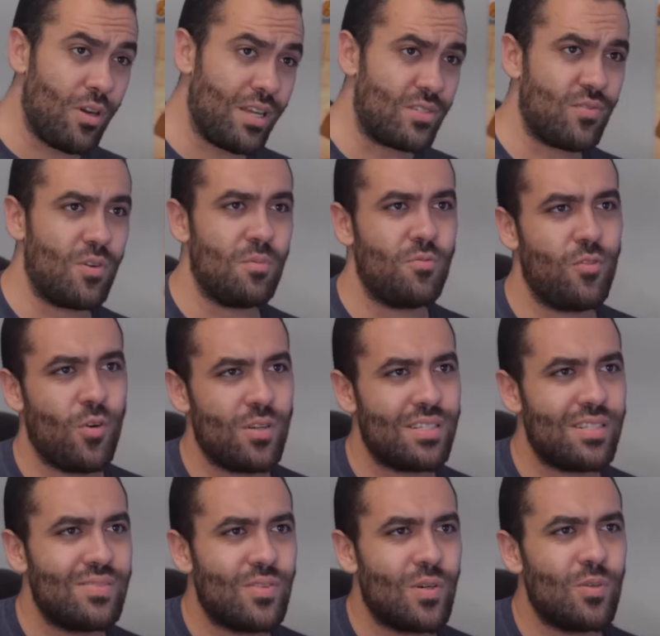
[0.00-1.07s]
form fours
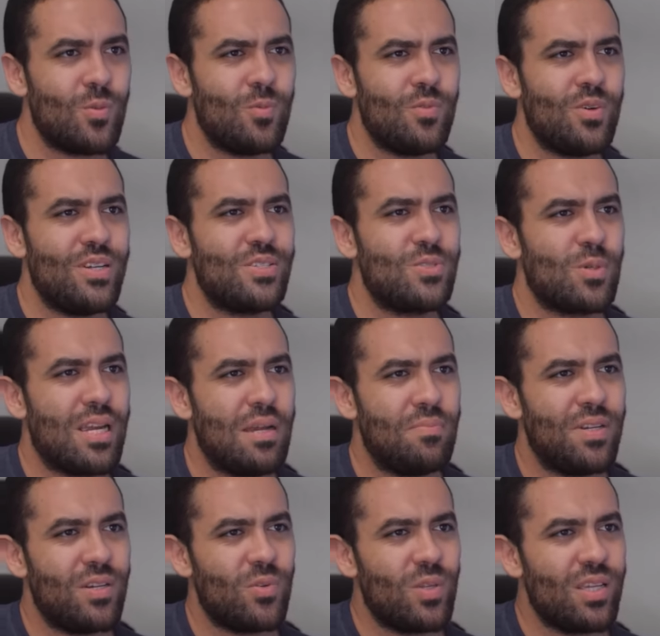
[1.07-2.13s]
and form yes. ones were
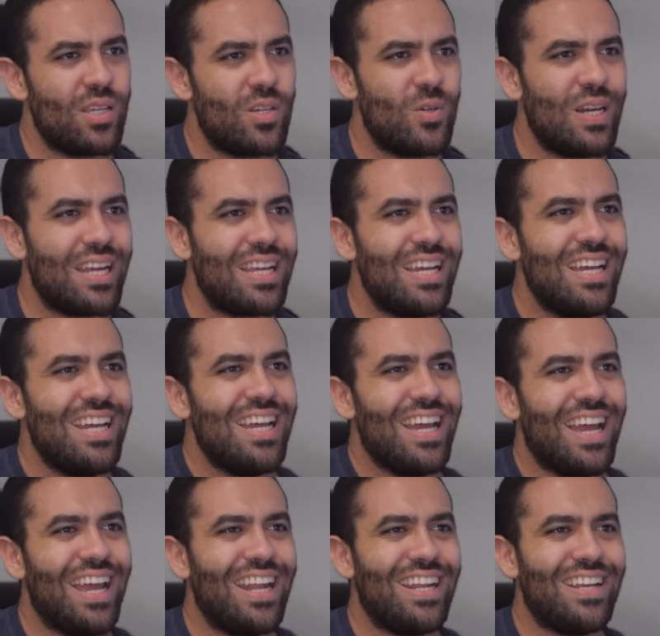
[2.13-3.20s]
happening really quick.
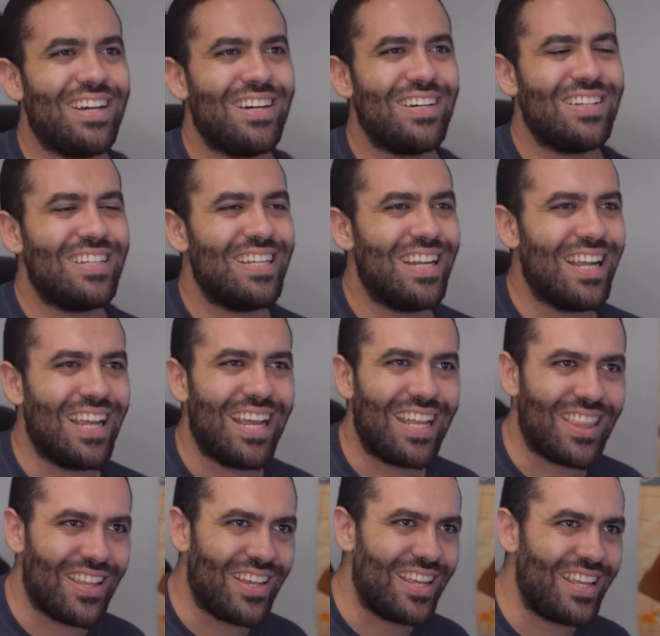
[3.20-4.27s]
And uh and
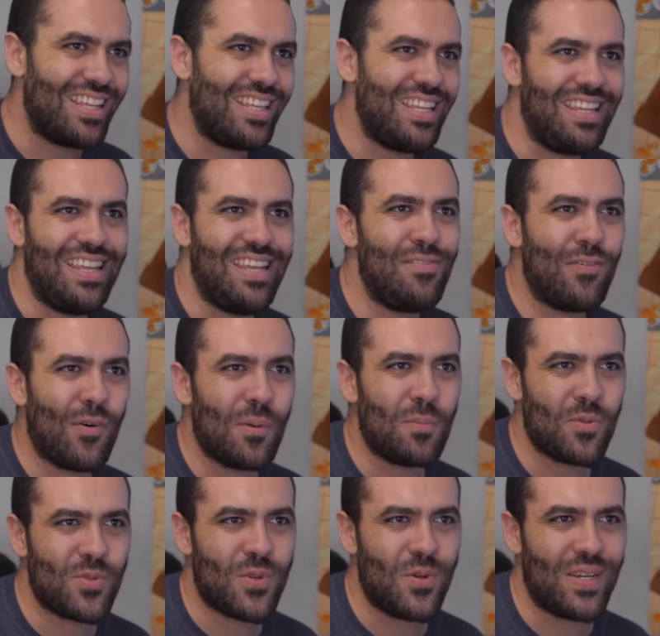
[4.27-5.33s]
like e forms
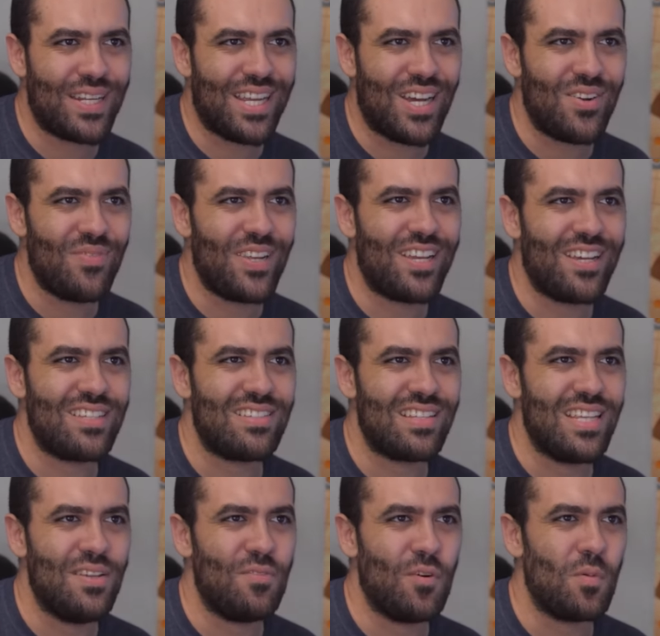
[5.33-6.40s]
was going down because
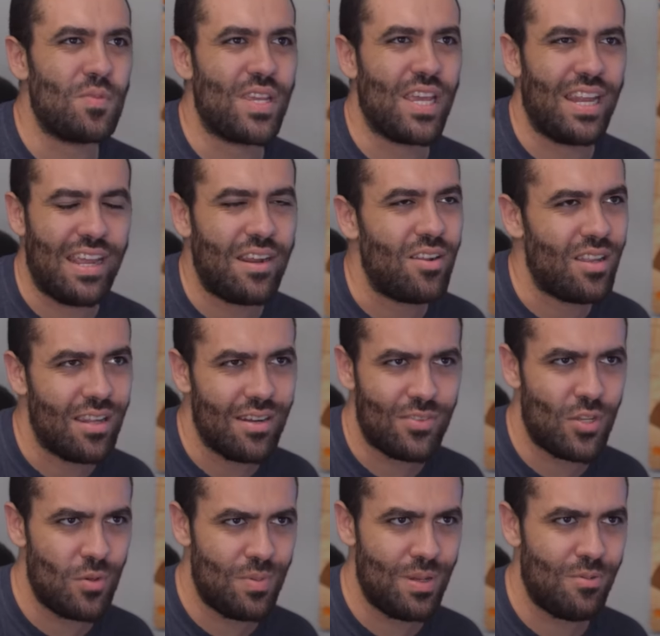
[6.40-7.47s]
e forms can't handle it if
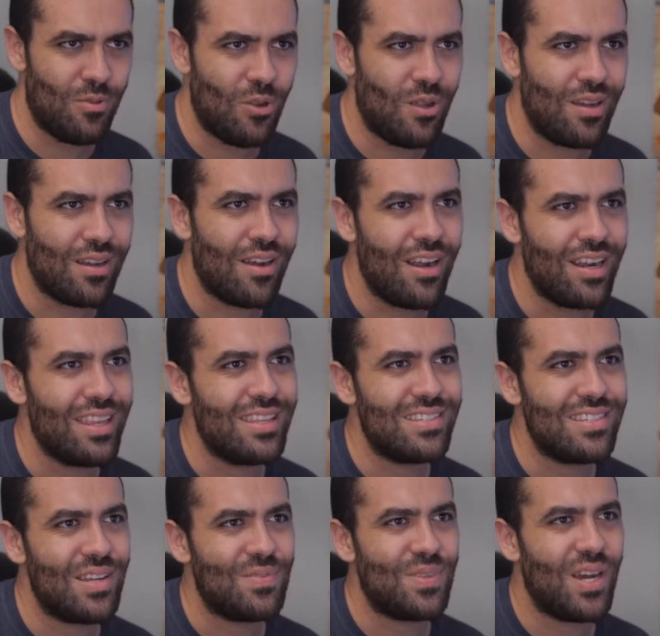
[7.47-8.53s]
two people log on at the
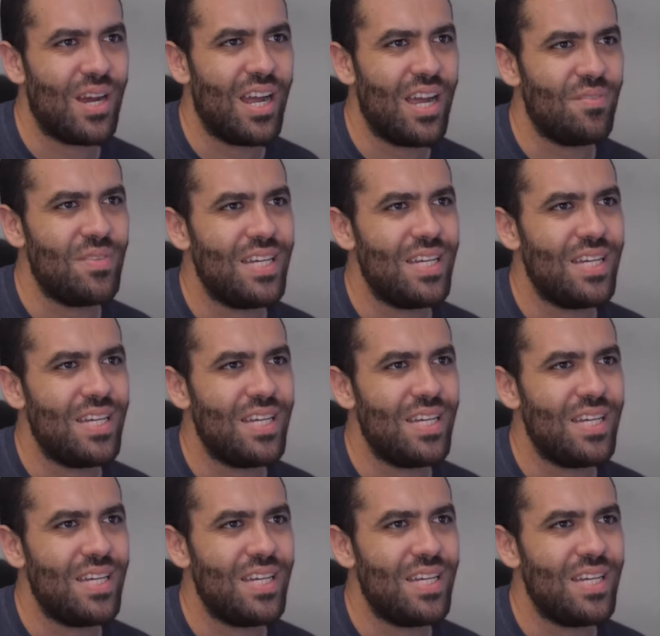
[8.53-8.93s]
same time.